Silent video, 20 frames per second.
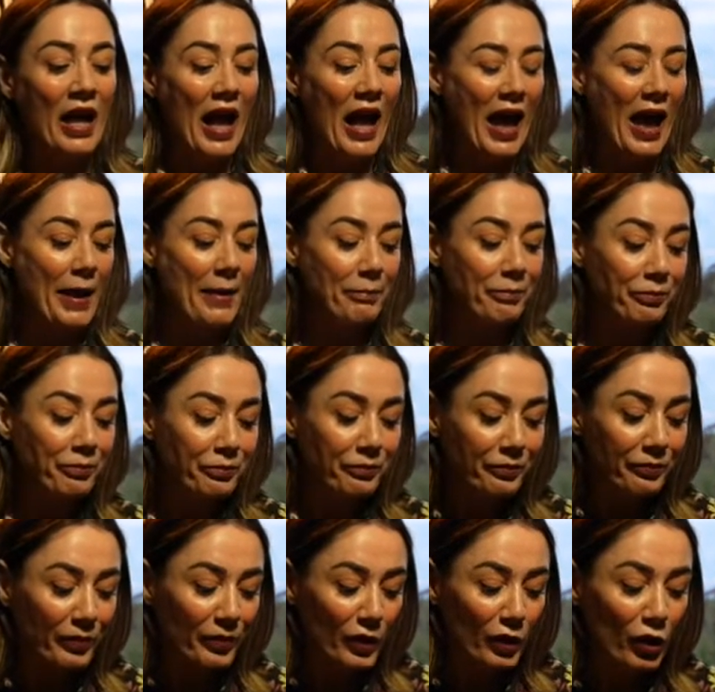So
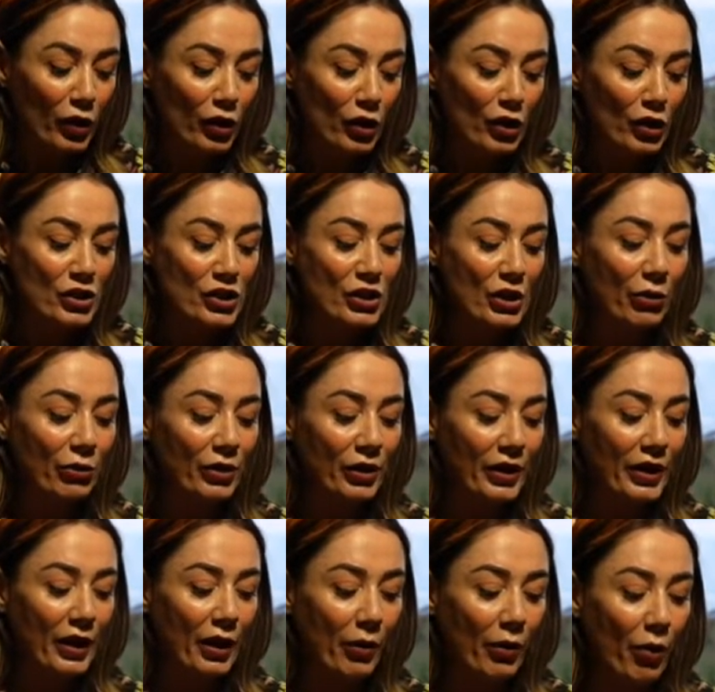
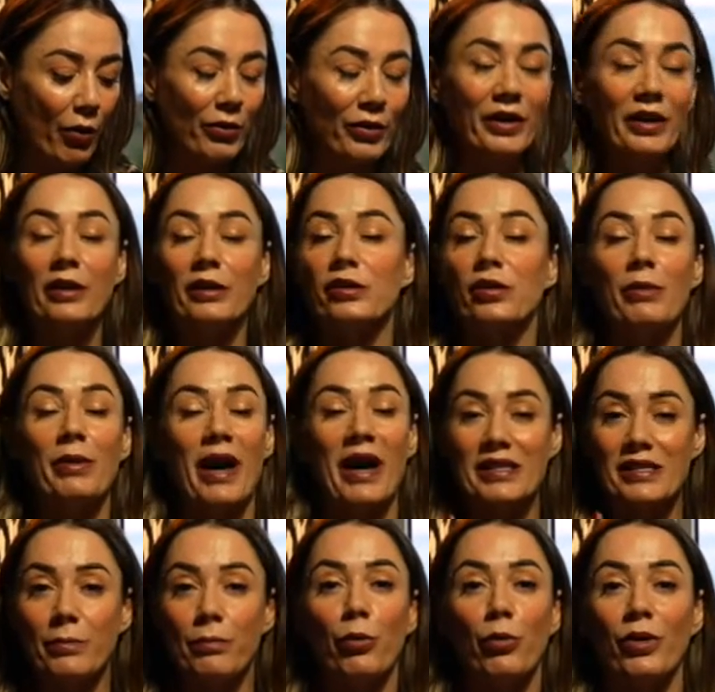
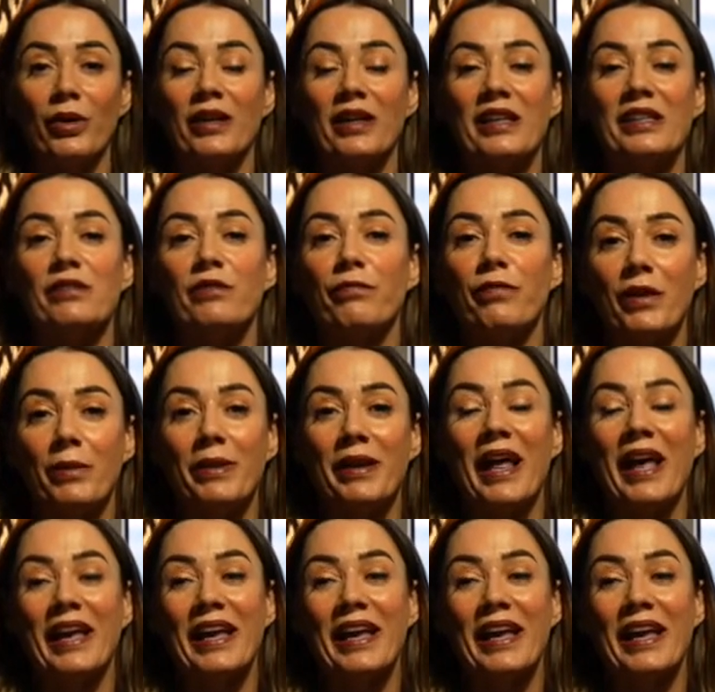as important as vitamin A